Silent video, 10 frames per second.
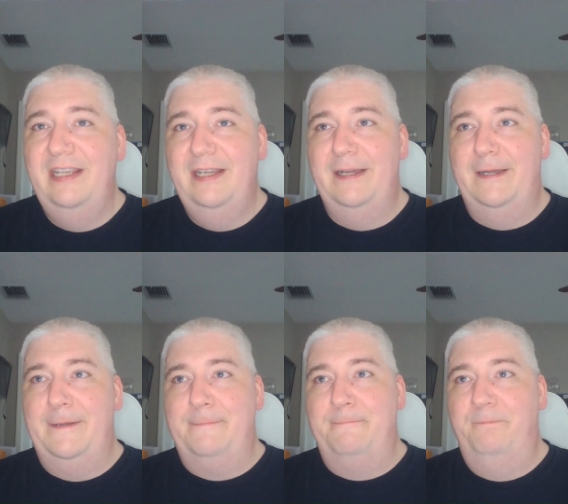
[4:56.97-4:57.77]

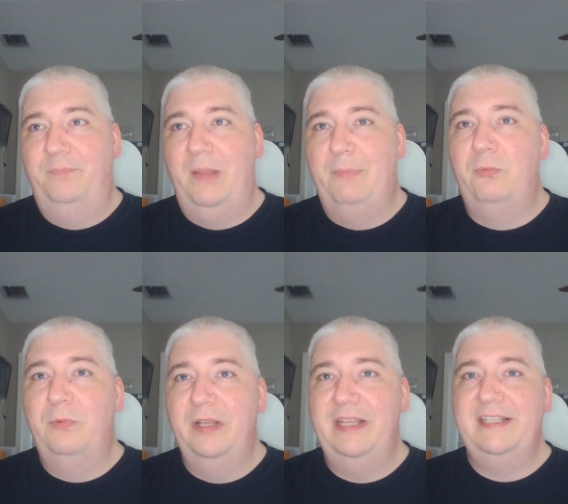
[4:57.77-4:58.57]
um, but
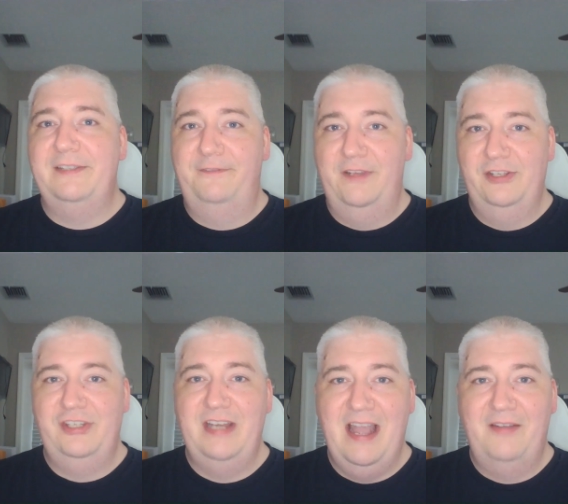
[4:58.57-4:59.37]
really it's a
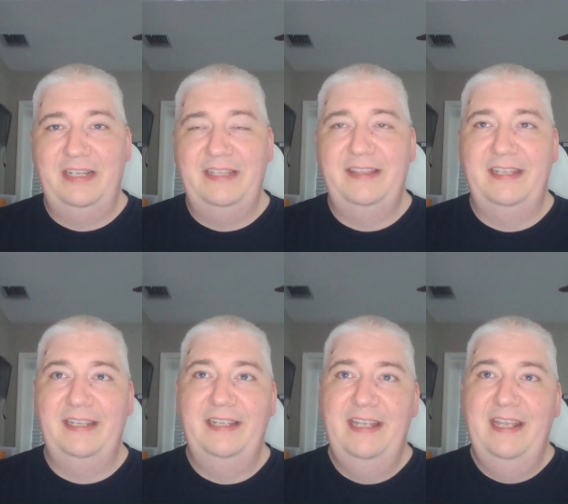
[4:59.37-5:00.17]
functionality
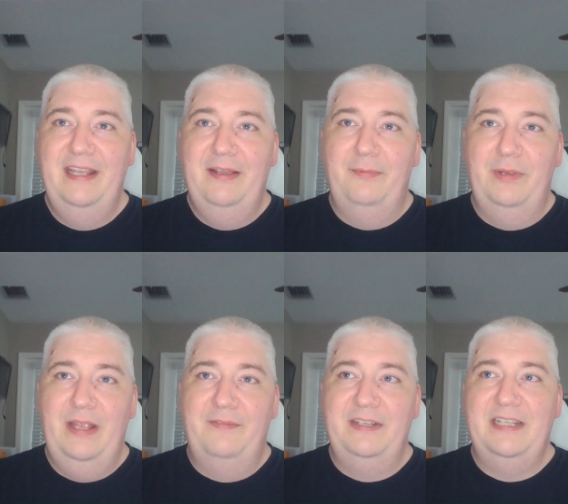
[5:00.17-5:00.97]
thing. We,
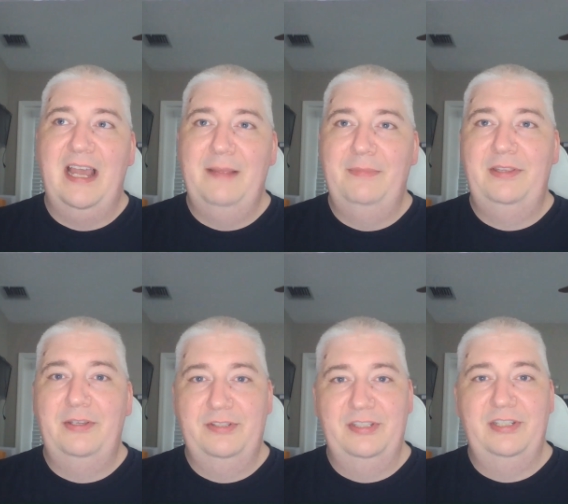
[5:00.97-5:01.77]
every time that
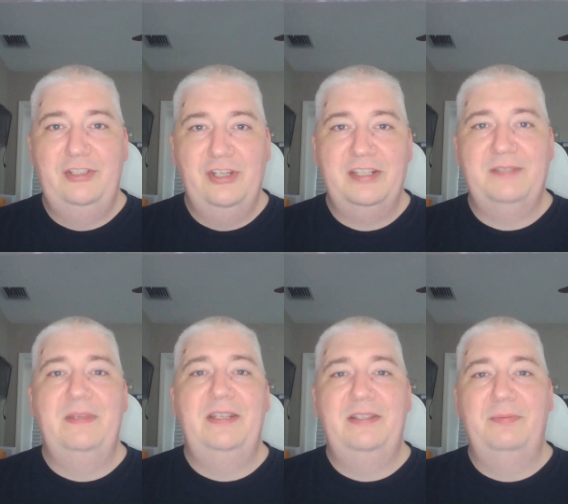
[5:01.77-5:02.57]
there's an
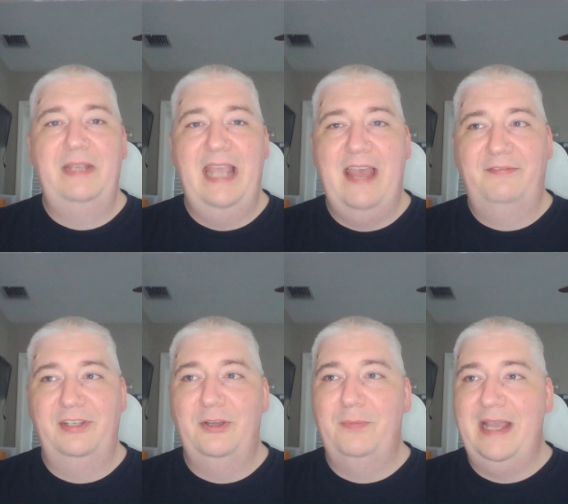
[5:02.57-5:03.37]
adjustment, we have to
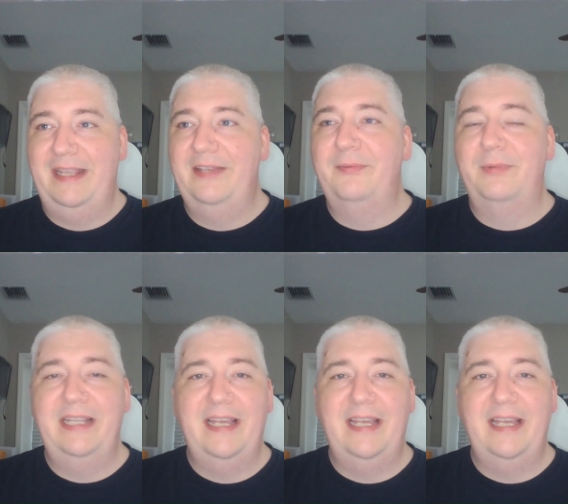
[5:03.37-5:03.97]
go back in, re